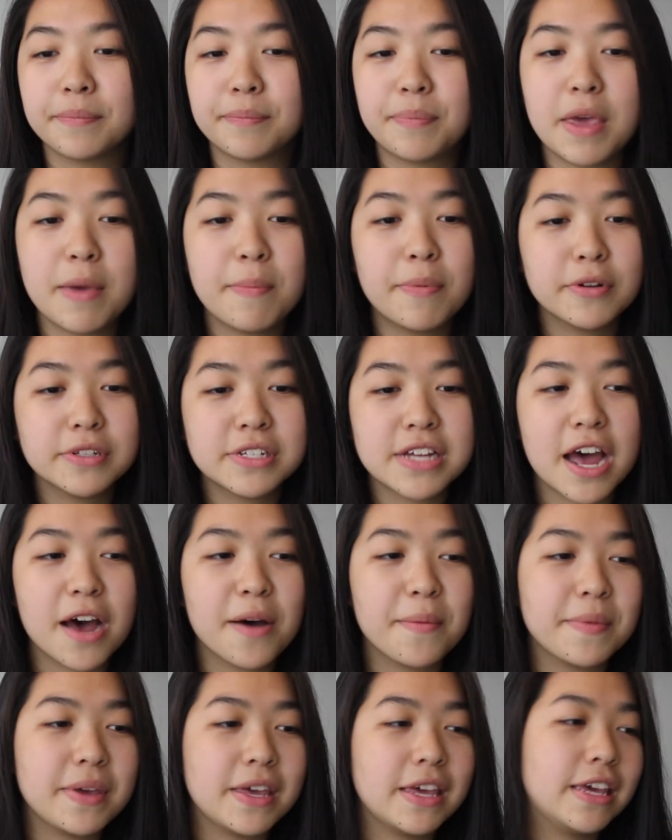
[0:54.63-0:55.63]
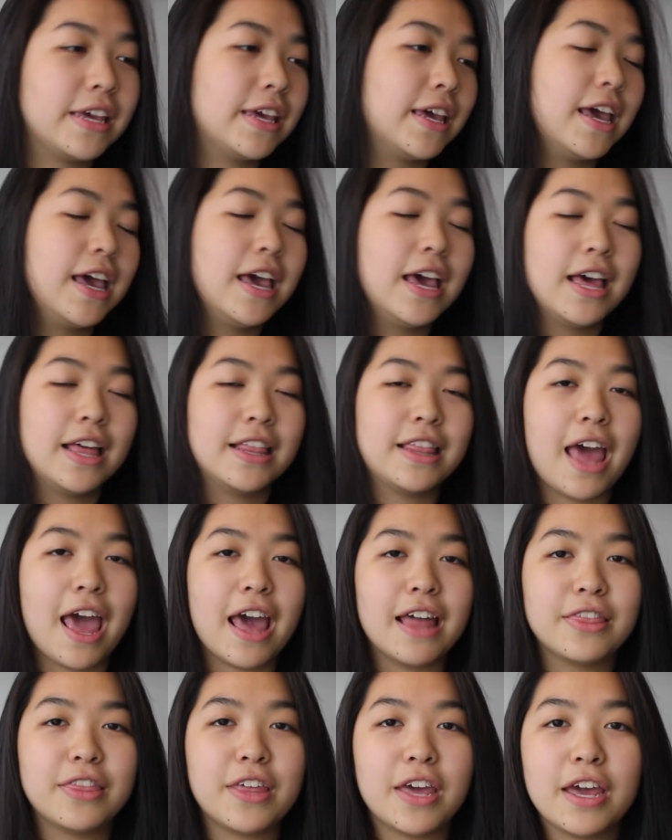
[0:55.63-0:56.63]
People tell me
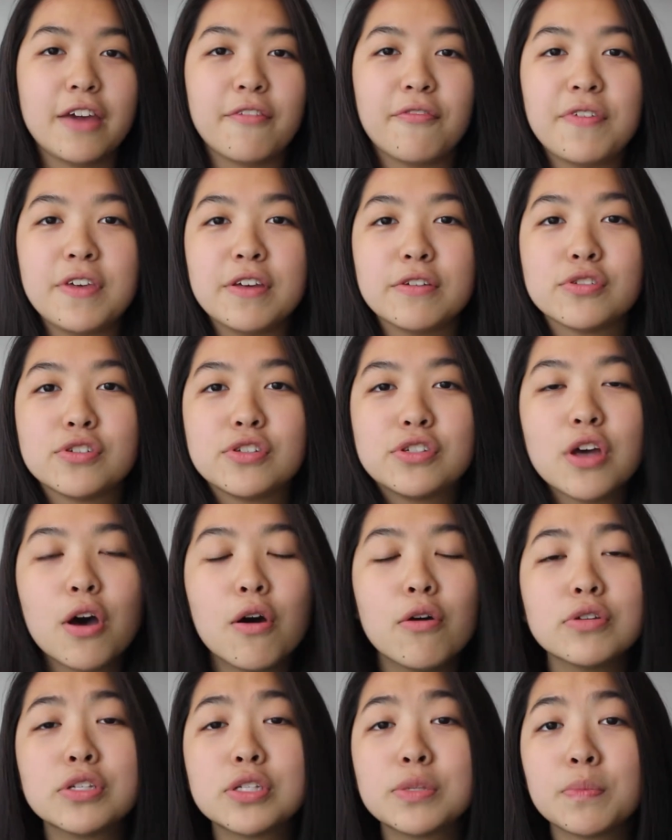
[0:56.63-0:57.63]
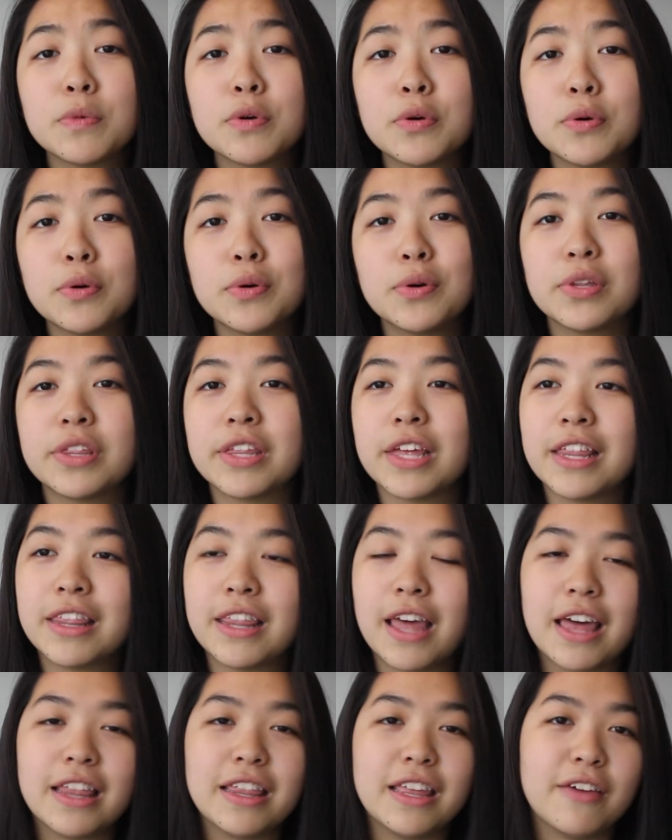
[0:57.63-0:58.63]
that they feel so smooth and
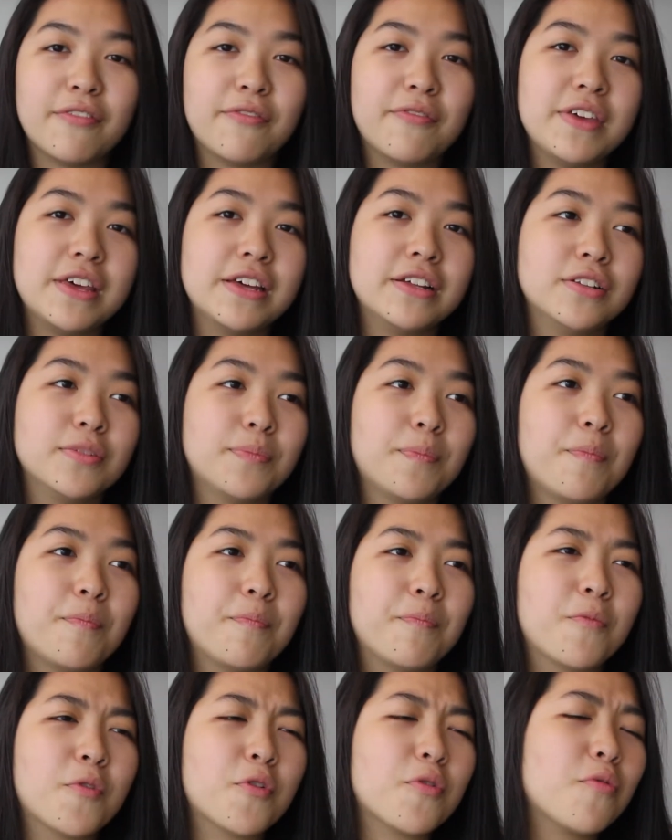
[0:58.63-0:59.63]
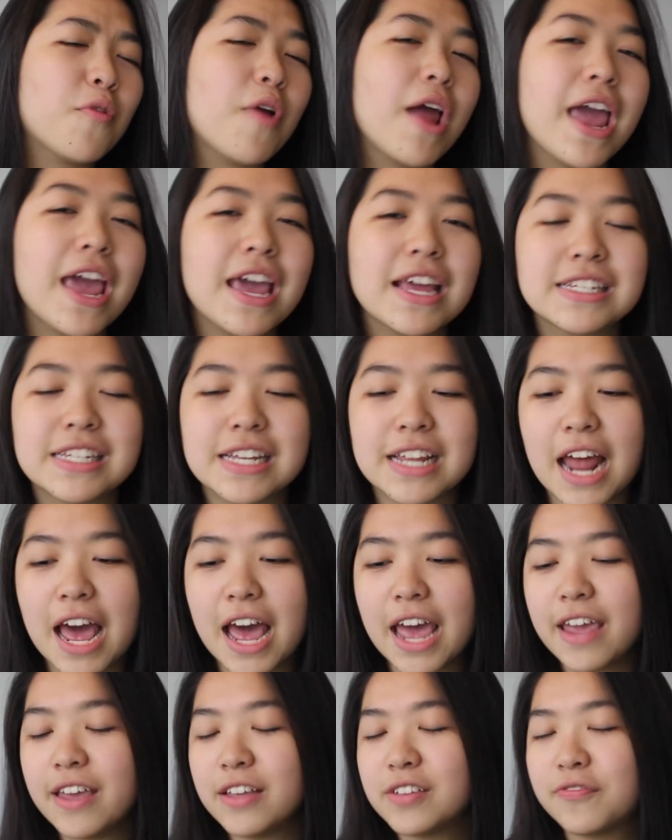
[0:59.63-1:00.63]
that they feel great, and
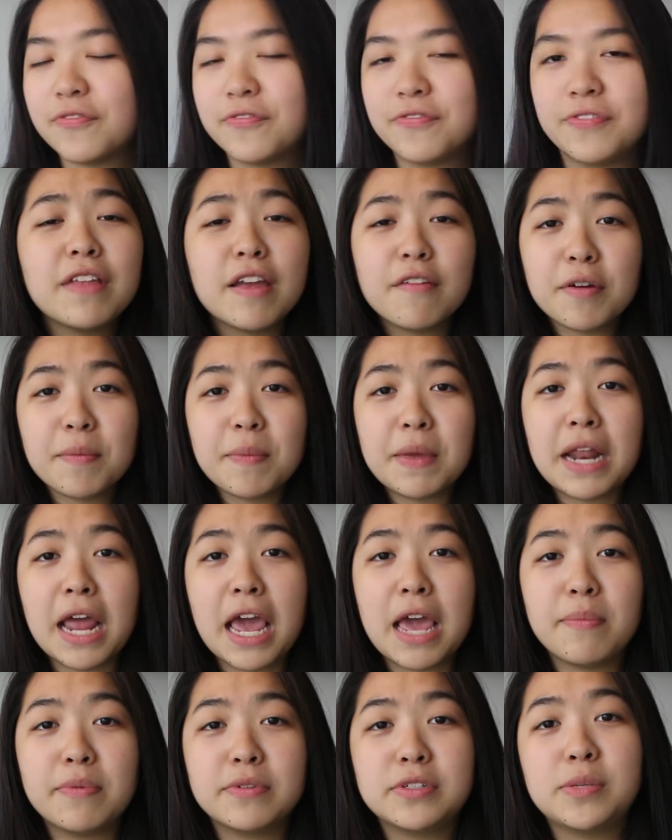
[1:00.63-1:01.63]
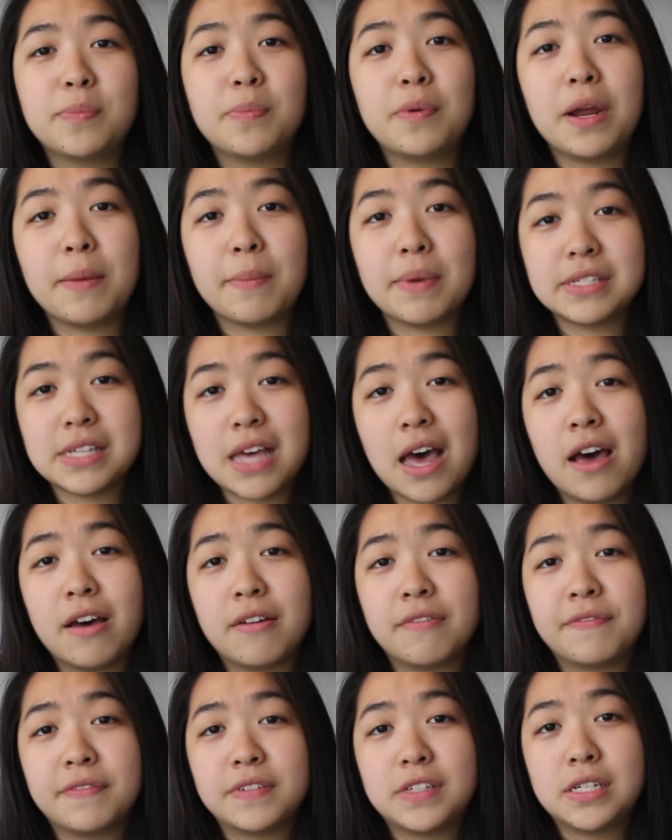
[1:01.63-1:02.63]
I've never been able to bring
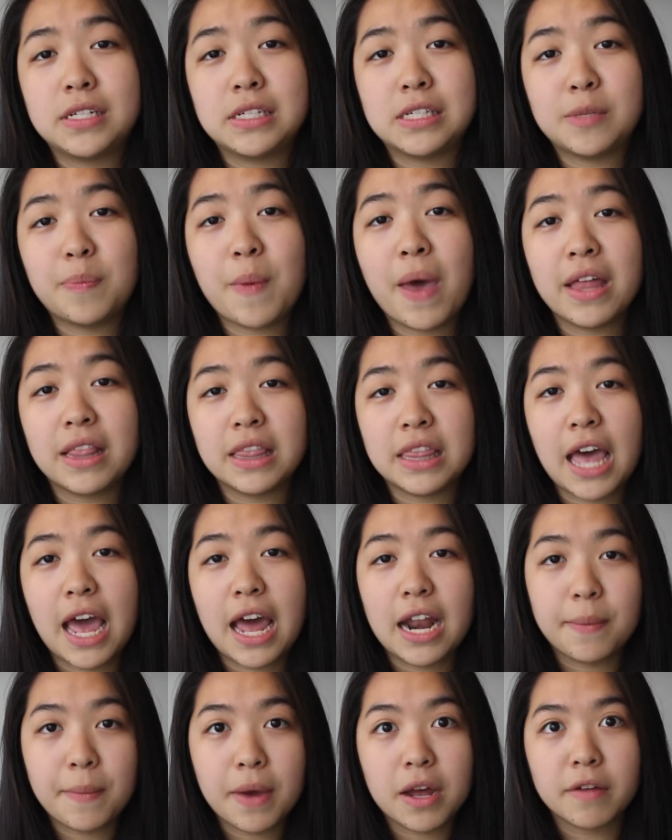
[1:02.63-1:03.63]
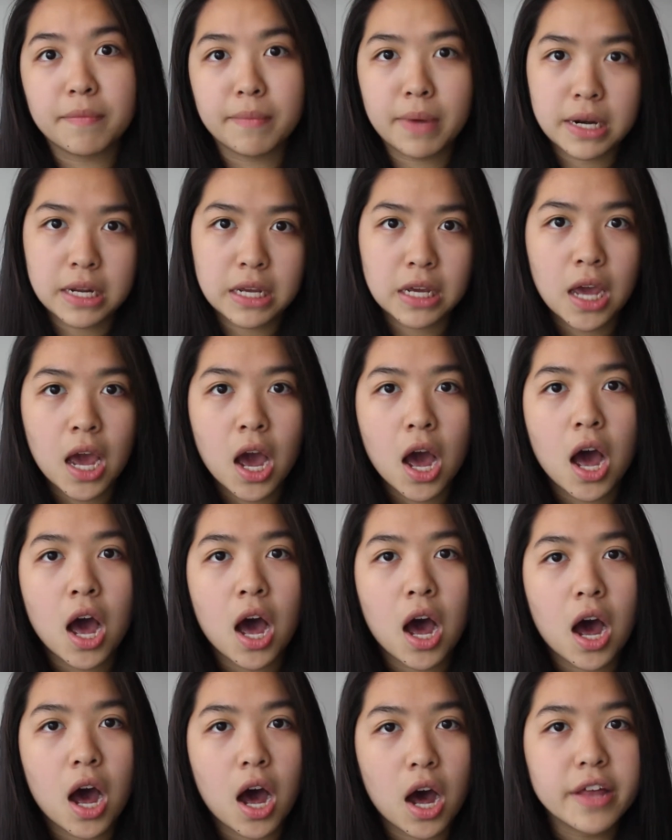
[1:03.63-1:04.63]
myself to spend that amount of money
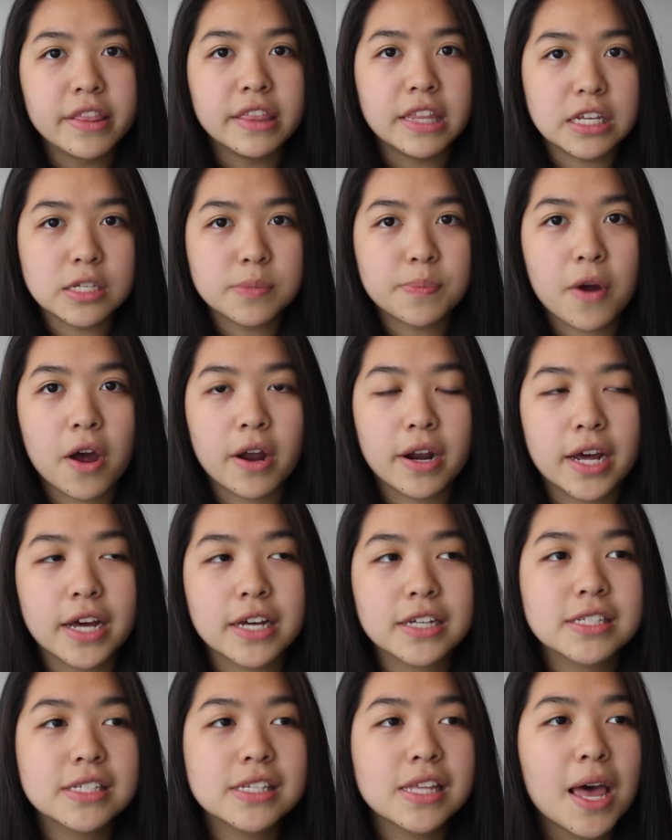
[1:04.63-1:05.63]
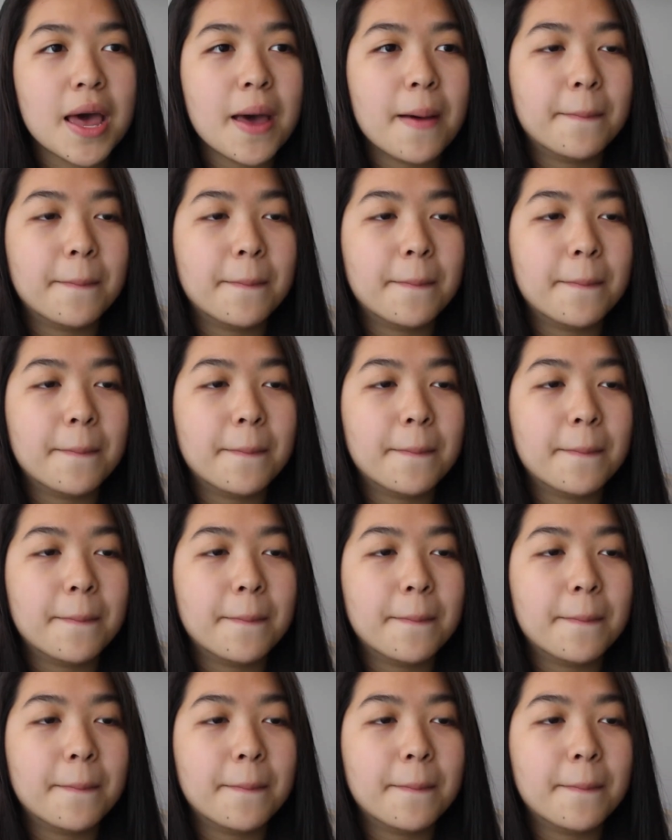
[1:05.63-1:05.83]
on these products.